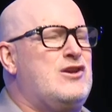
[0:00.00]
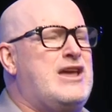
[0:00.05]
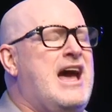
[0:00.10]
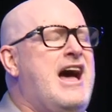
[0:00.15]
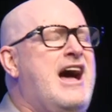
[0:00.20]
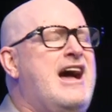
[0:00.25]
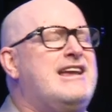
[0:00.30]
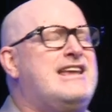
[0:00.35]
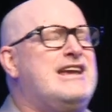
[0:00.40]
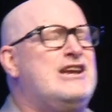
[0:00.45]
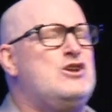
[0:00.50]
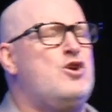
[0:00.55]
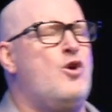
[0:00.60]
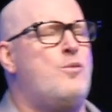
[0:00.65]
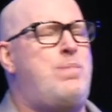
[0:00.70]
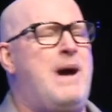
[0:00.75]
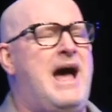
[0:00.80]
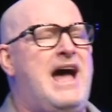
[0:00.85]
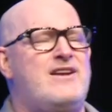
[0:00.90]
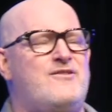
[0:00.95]
can't get your
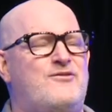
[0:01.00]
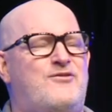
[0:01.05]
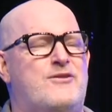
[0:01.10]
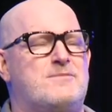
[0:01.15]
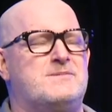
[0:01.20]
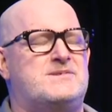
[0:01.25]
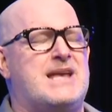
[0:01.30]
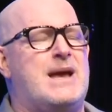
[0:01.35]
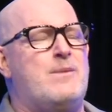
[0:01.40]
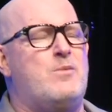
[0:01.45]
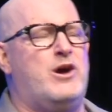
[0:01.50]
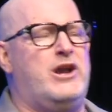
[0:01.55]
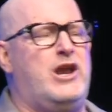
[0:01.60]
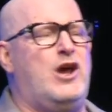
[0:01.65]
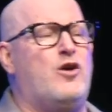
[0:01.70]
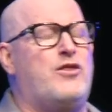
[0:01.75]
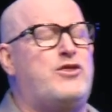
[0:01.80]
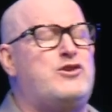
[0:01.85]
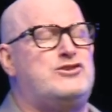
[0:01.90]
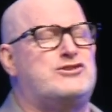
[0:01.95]
pattern from someone
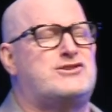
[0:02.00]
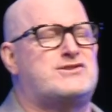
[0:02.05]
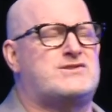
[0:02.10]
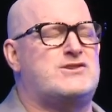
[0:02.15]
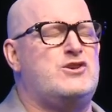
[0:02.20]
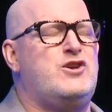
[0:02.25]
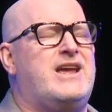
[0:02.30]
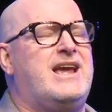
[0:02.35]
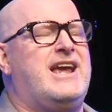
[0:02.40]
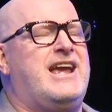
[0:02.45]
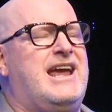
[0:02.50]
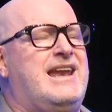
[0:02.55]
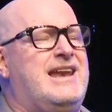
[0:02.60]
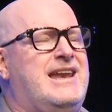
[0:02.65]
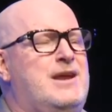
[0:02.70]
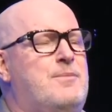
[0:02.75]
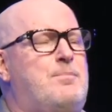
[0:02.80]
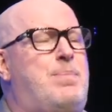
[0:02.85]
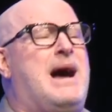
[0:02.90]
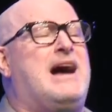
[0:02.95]
else. You can get an
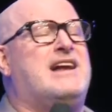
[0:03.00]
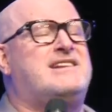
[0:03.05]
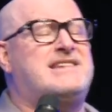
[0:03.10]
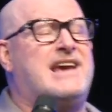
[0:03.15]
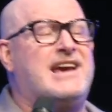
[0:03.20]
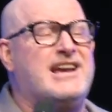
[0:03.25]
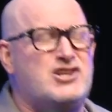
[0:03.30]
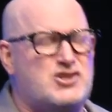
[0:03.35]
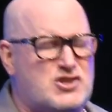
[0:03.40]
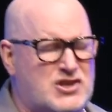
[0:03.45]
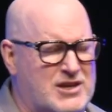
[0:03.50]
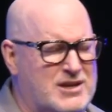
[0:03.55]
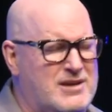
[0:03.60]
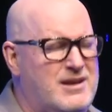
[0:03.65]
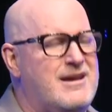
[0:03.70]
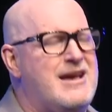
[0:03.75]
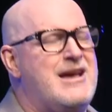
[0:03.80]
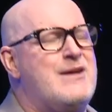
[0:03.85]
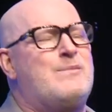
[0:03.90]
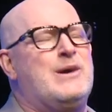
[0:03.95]
impartation,
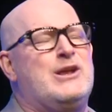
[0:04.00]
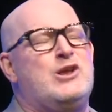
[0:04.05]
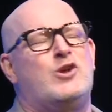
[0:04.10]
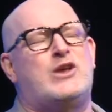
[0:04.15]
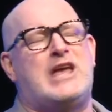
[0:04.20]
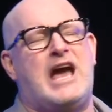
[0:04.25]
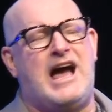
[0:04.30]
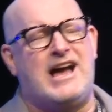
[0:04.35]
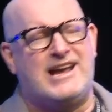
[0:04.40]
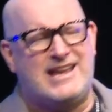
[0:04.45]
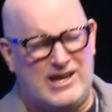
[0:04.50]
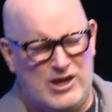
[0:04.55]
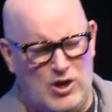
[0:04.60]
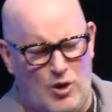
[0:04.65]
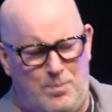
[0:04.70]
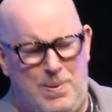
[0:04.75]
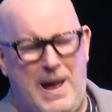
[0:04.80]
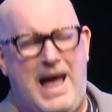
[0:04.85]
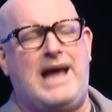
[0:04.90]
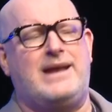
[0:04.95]
but you can't get your
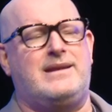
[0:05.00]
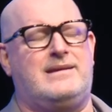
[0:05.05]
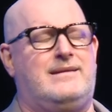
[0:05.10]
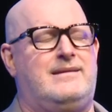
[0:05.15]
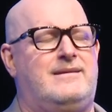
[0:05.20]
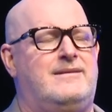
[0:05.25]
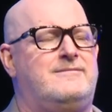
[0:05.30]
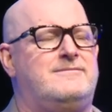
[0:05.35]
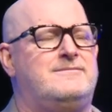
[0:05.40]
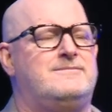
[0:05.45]
pattern.